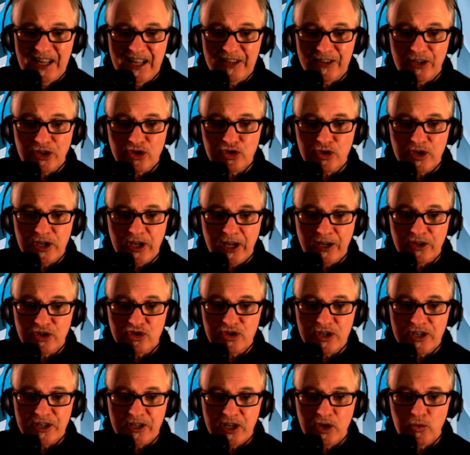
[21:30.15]
In
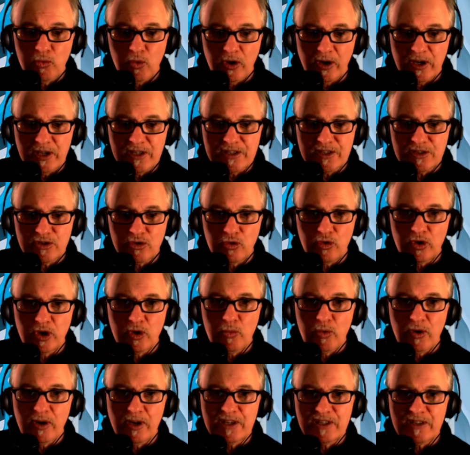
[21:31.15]
3D wise, story
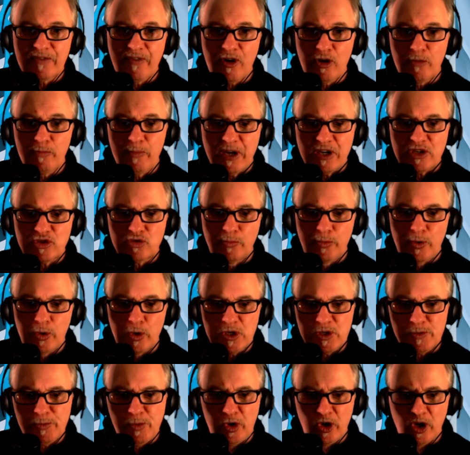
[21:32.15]
wise, I've heard mixed
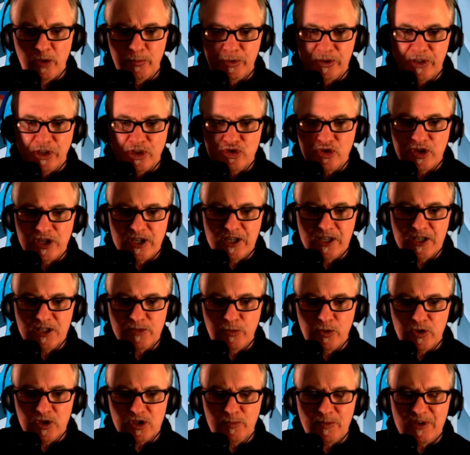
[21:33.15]
reports about it, but the 3D is
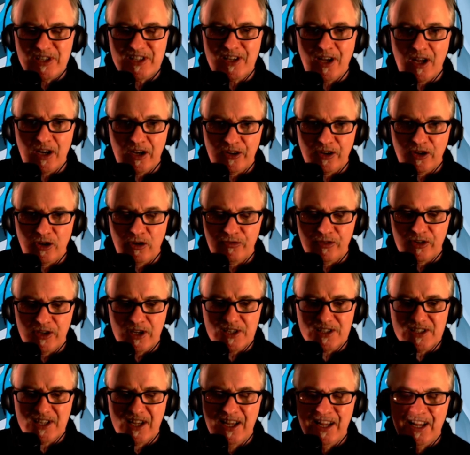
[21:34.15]
supposed to be solid enough in
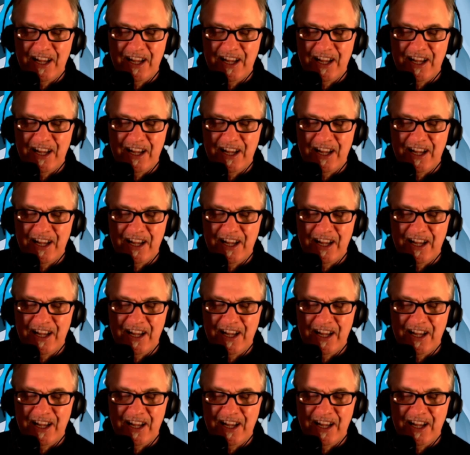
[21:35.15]
this,